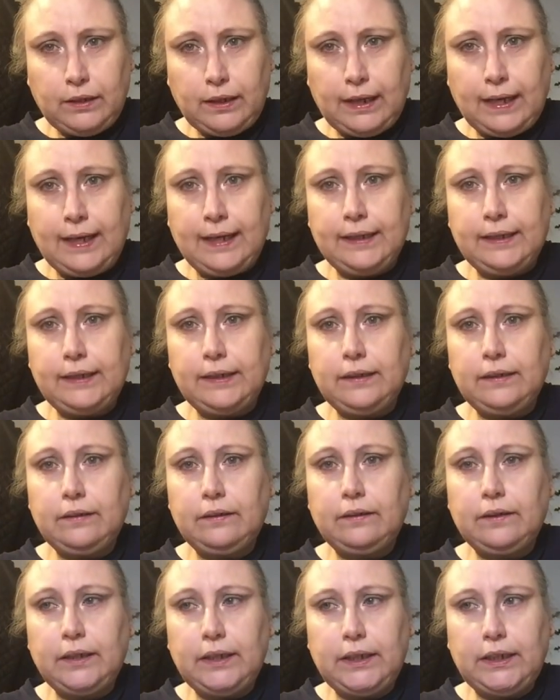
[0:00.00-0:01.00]
and
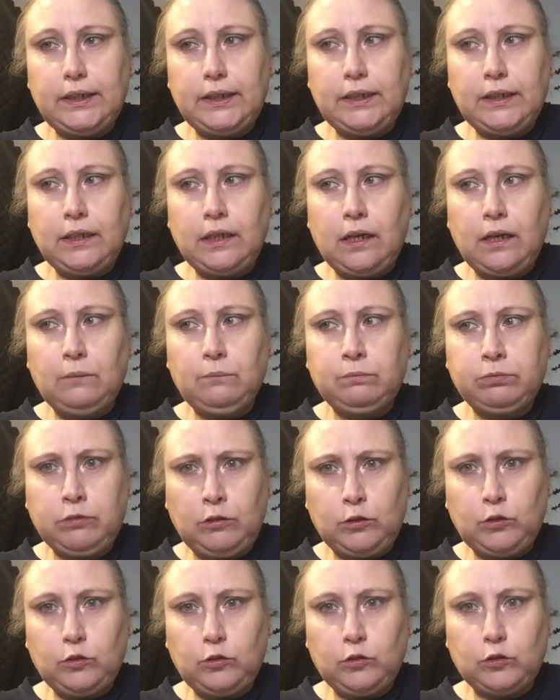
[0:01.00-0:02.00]
the
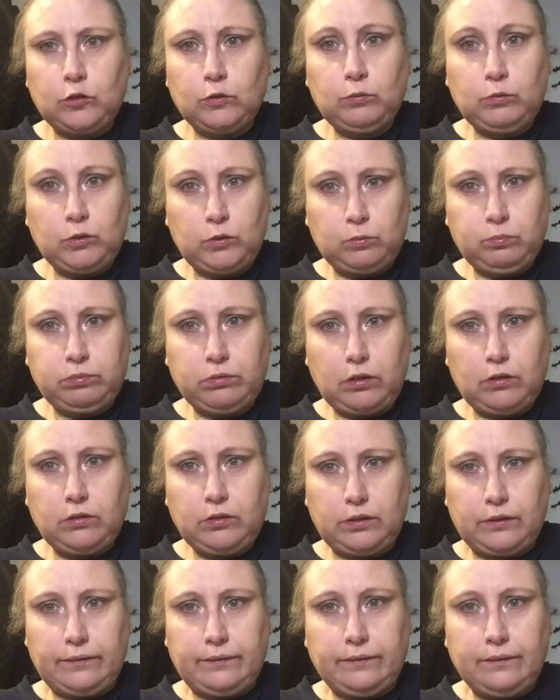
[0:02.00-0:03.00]
product was
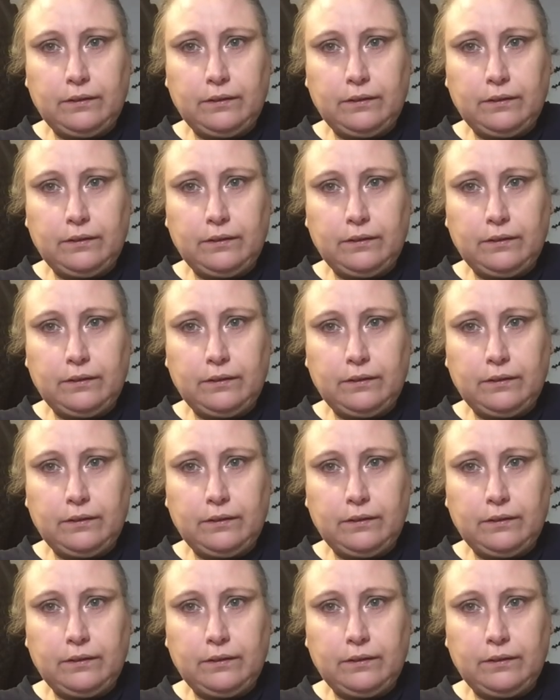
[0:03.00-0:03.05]
broken.